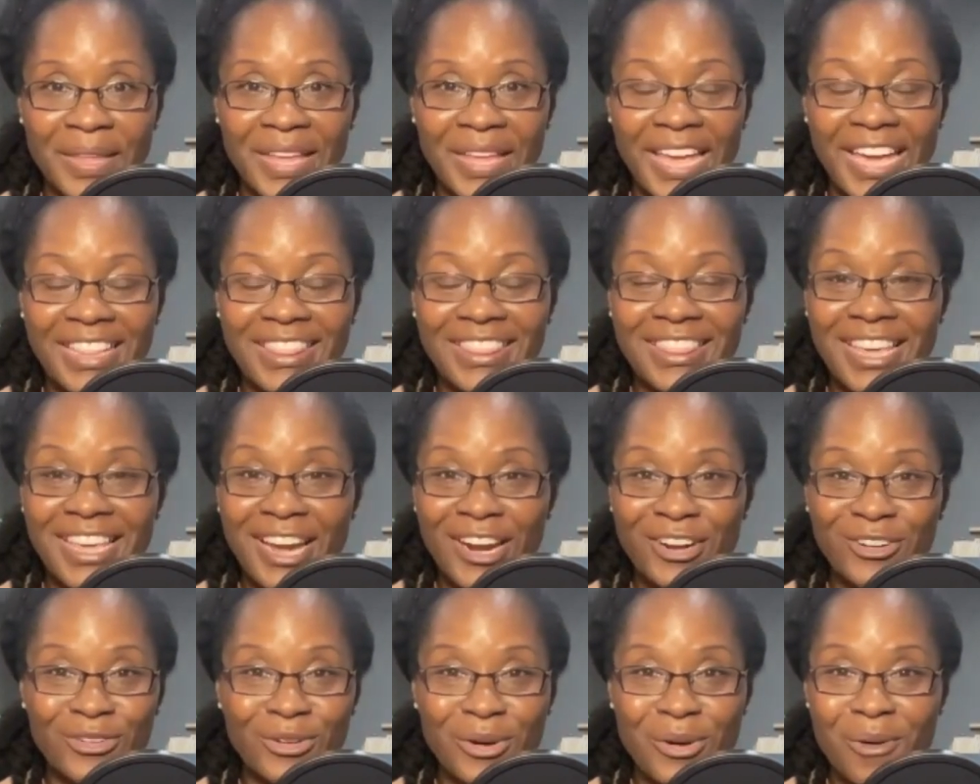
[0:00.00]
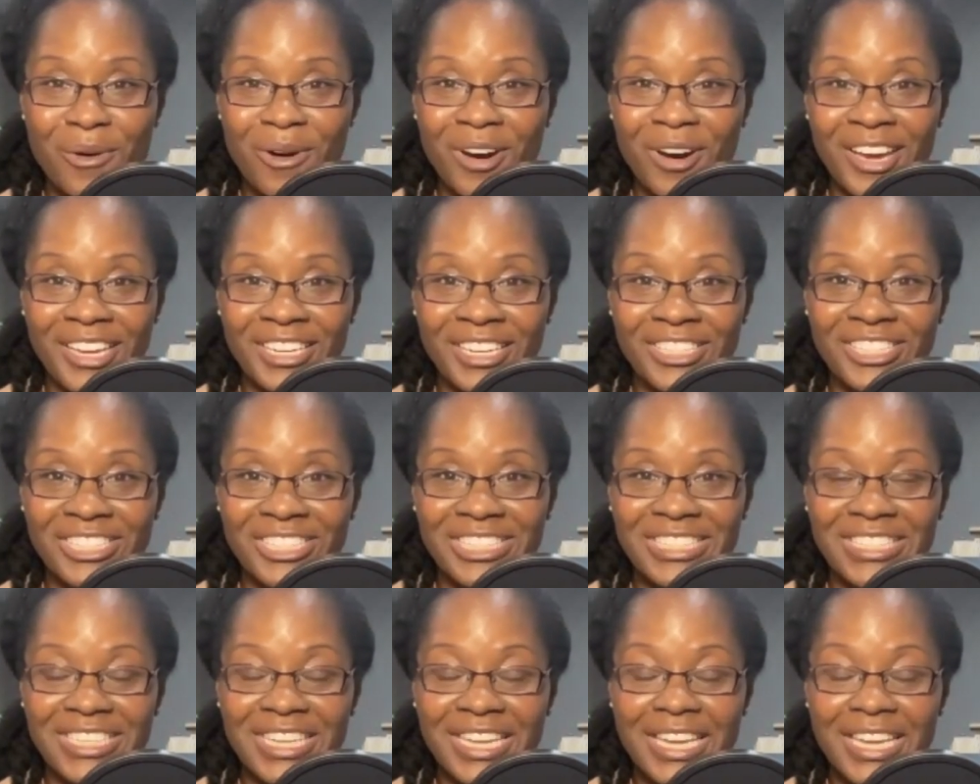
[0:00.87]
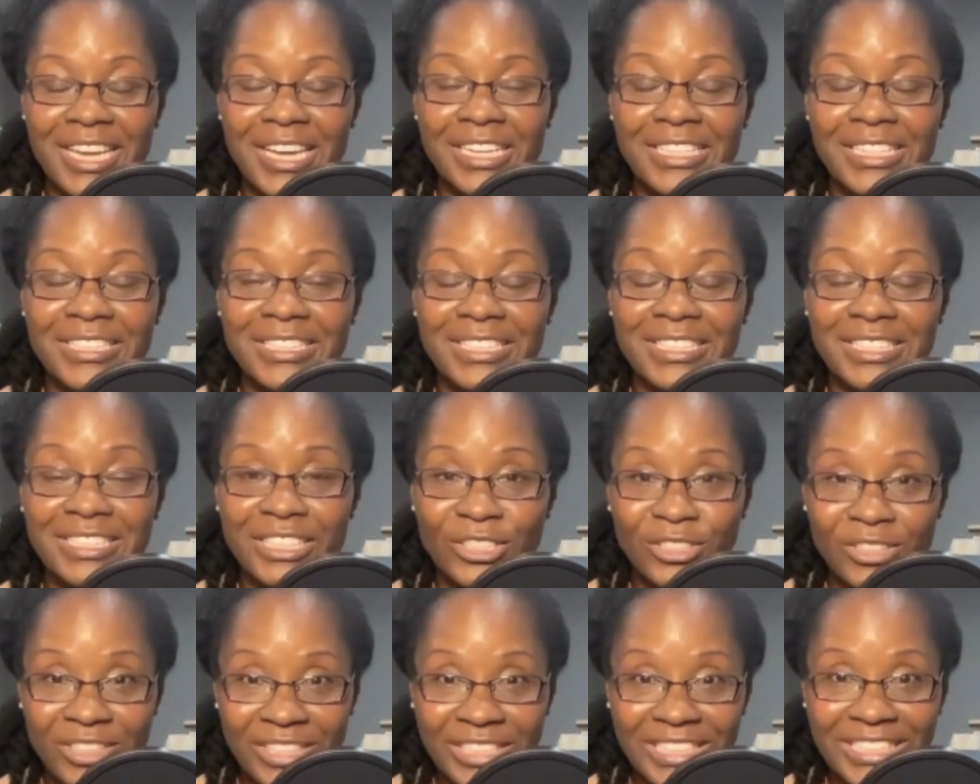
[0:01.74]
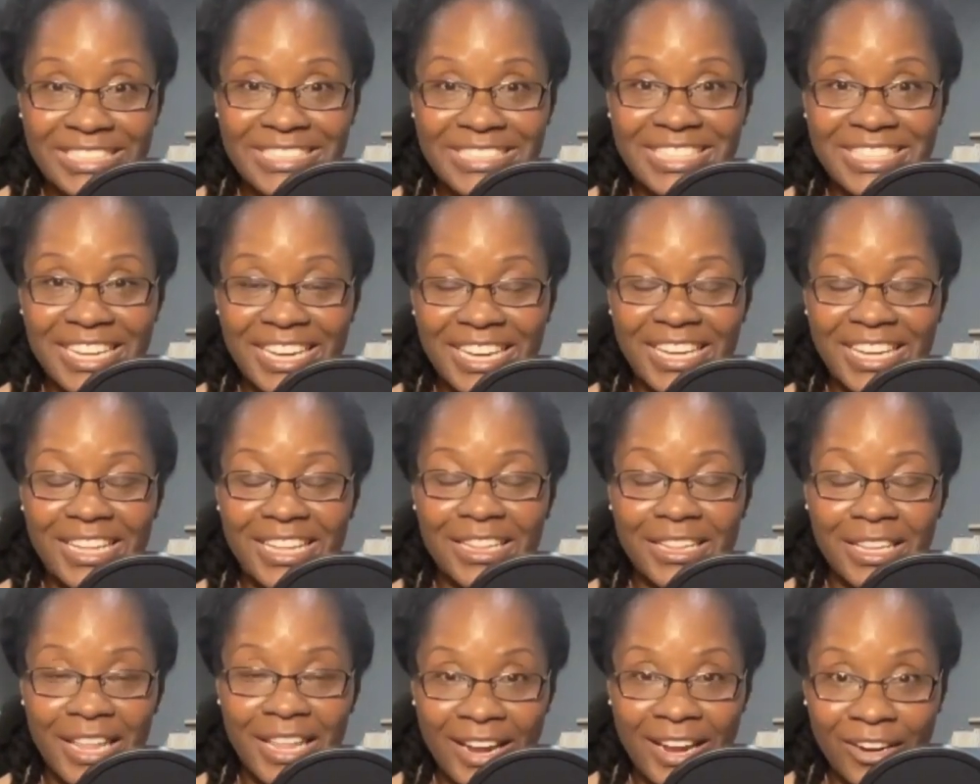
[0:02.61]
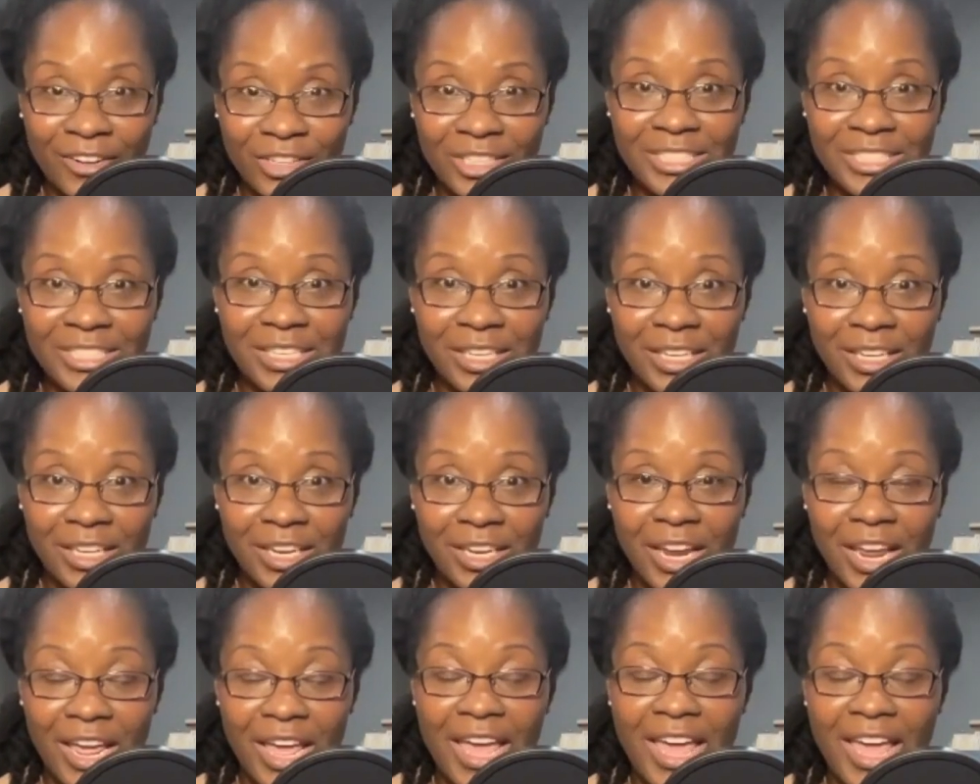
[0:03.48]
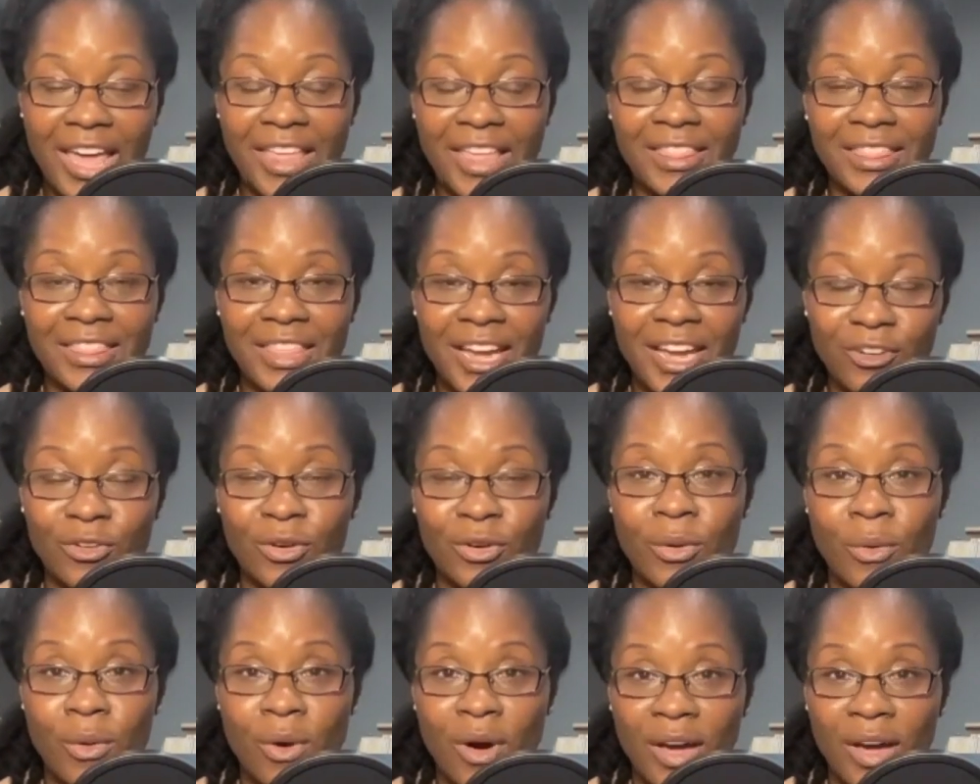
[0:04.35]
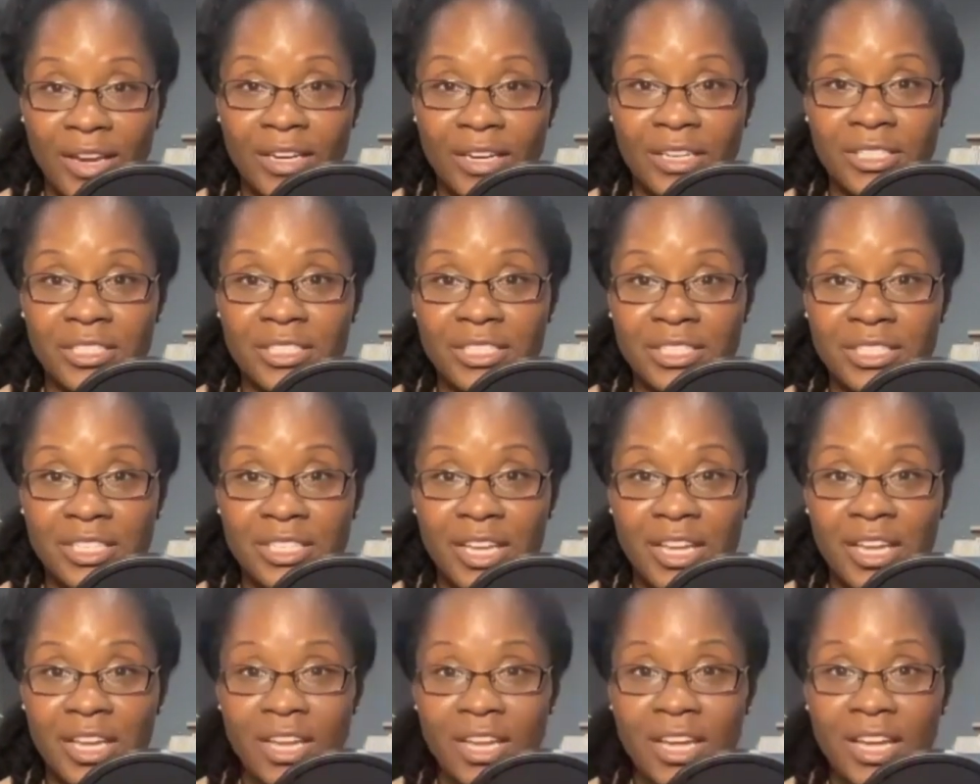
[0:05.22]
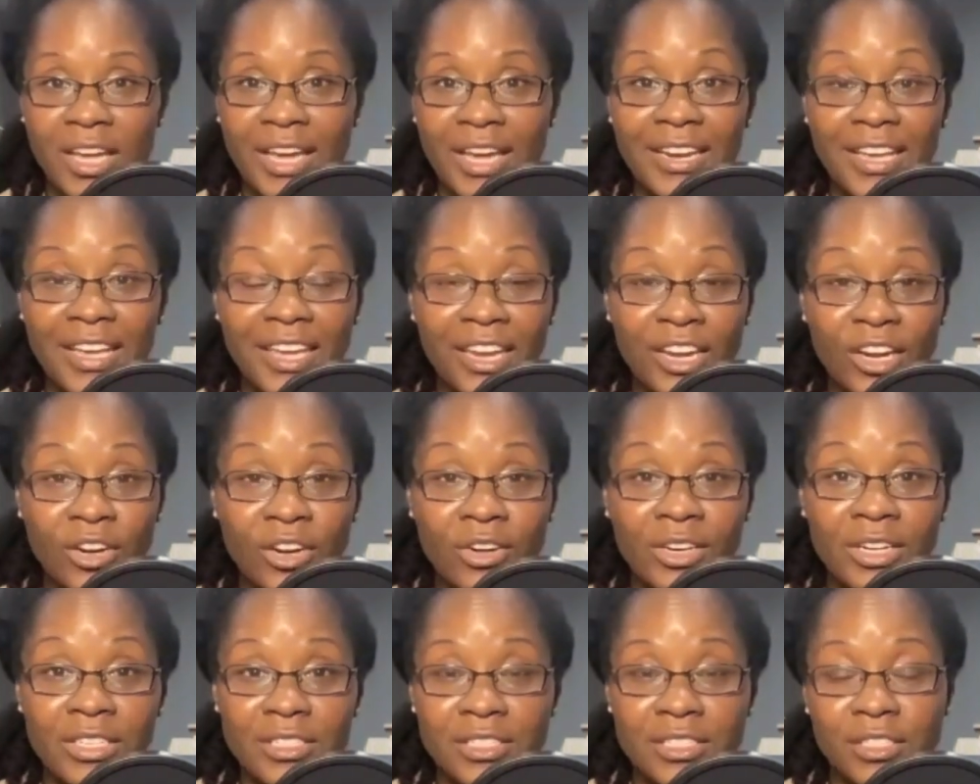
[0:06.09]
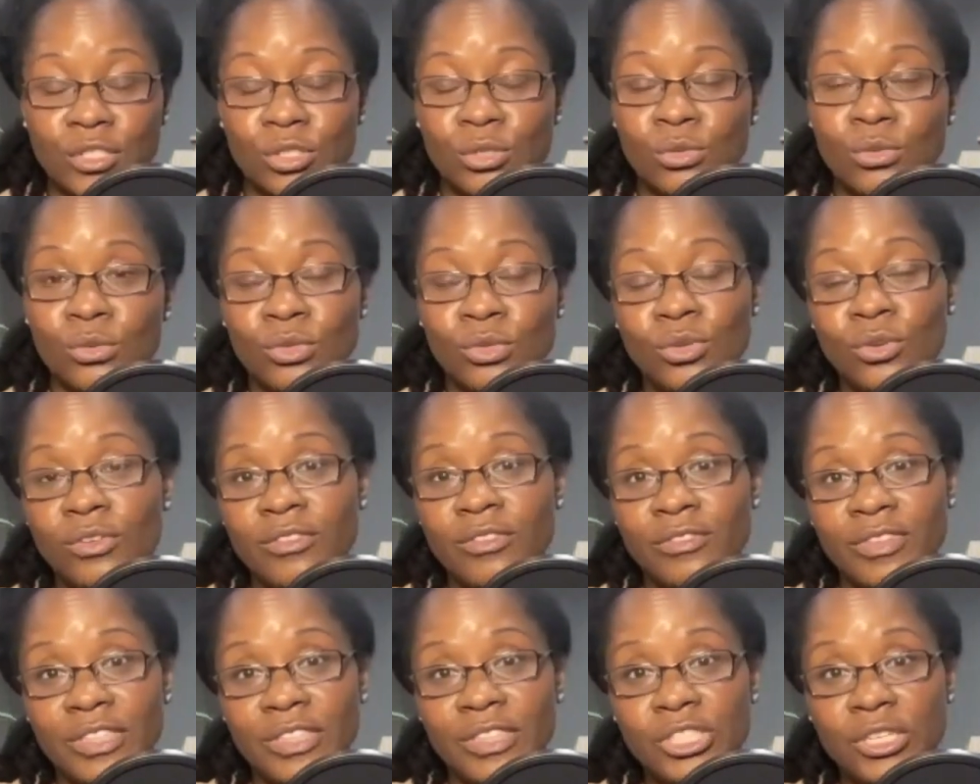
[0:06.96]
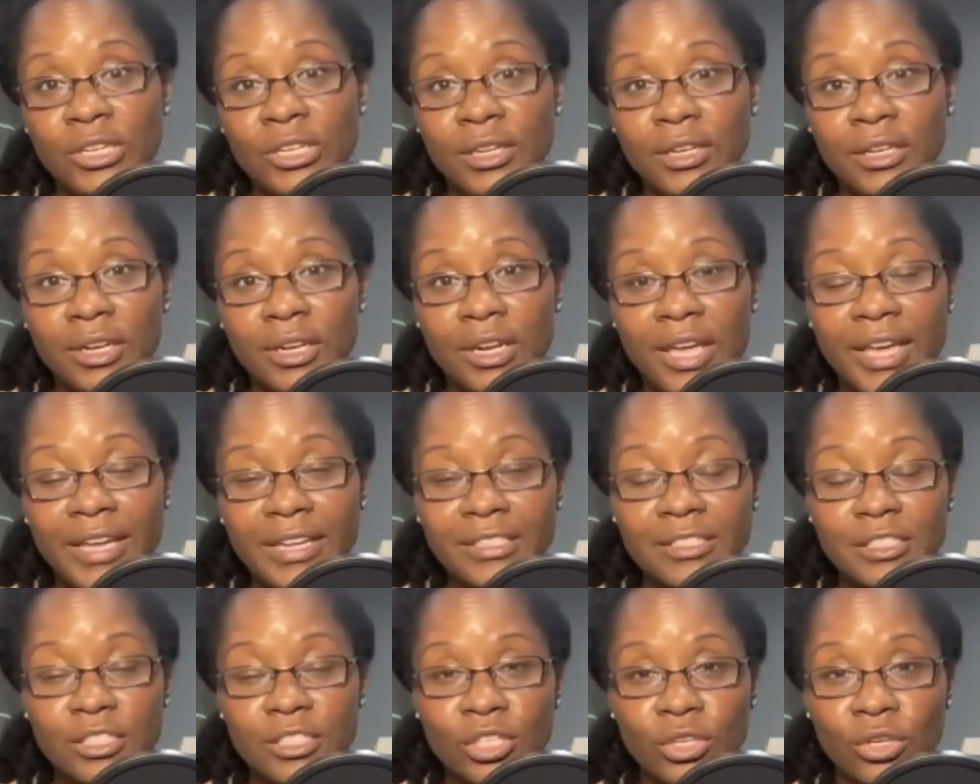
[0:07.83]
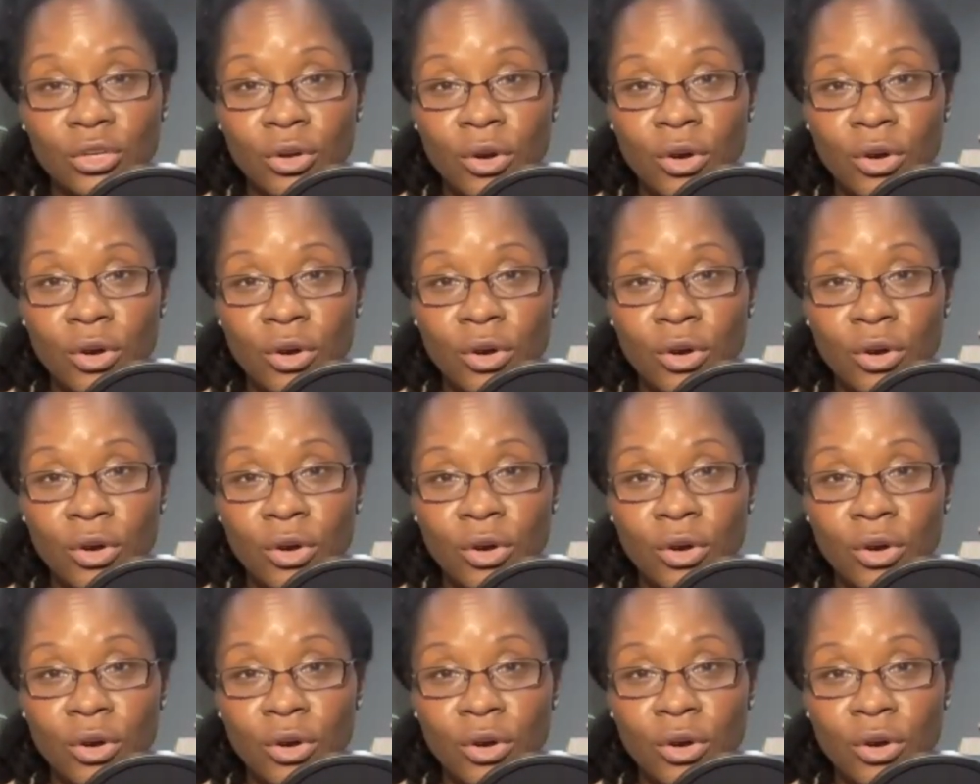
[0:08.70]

And that requires serious clarity, and that requires adherence to your vision and to your